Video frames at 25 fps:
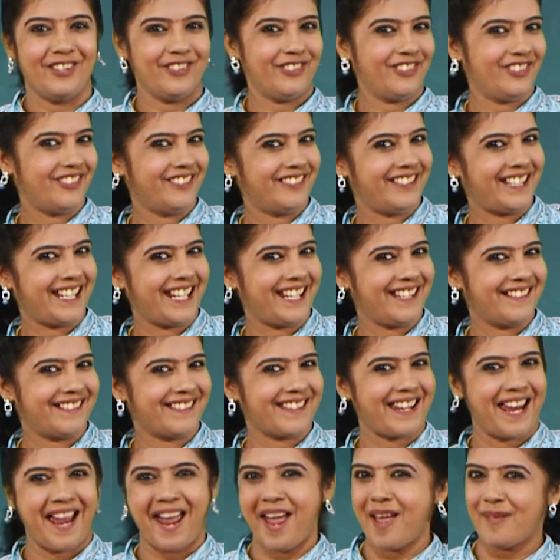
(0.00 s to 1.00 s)

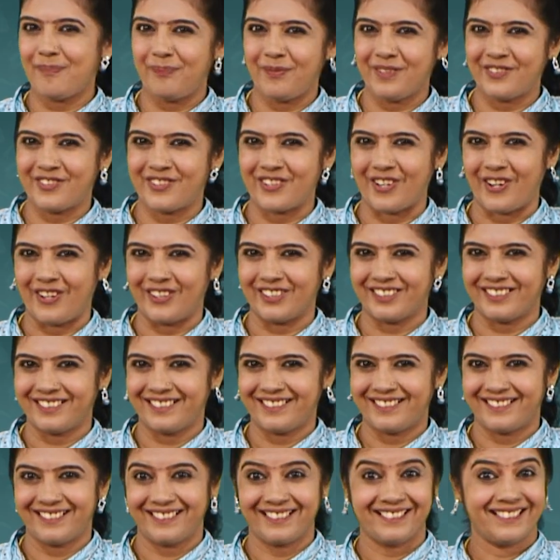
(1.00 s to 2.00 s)
today's episode,
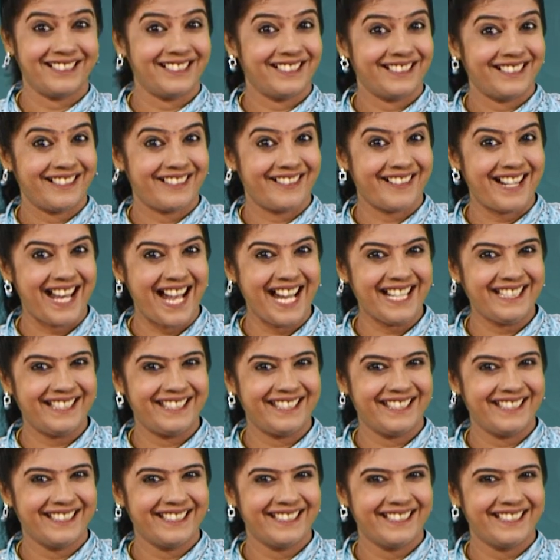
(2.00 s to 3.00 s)

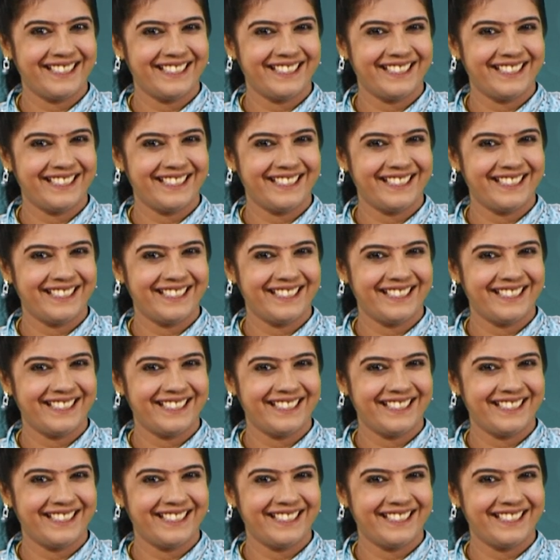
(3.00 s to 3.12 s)
right?